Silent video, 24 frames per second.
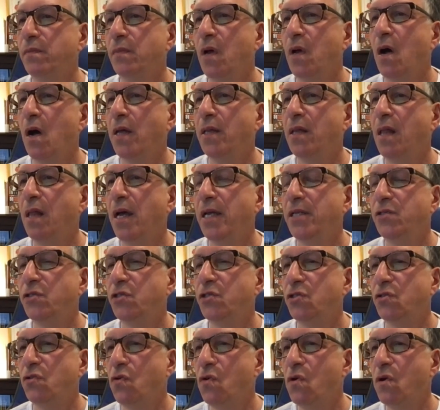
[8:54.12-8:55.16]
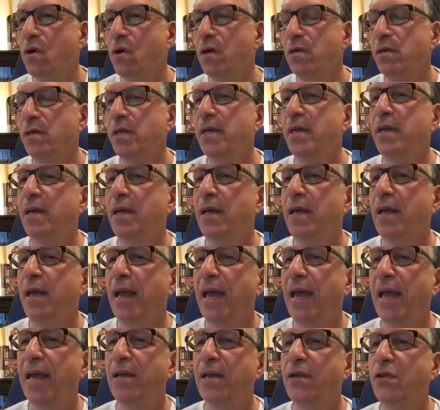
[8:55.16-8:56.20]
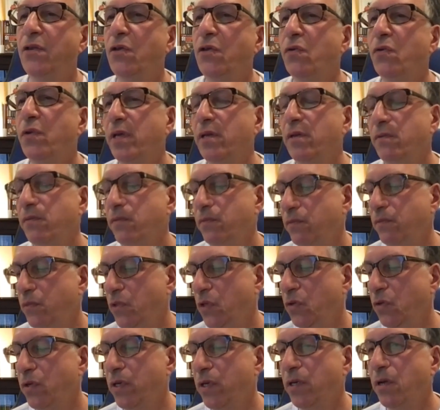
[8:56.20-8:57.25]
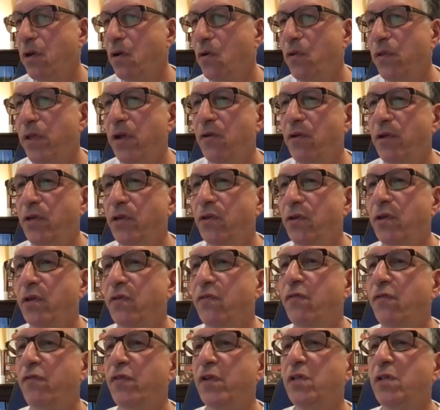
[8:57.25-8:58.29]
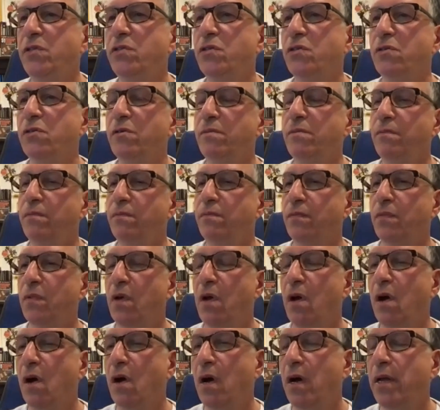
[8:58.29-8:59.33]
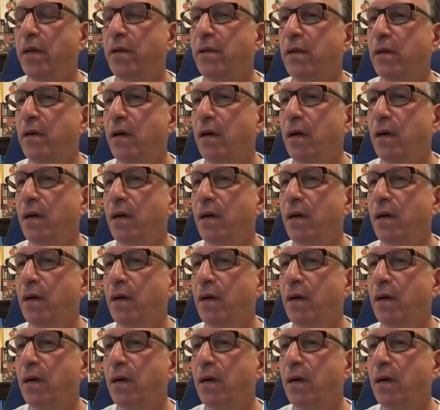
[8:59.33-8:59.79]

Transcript: online store, and you can go there and you can filter on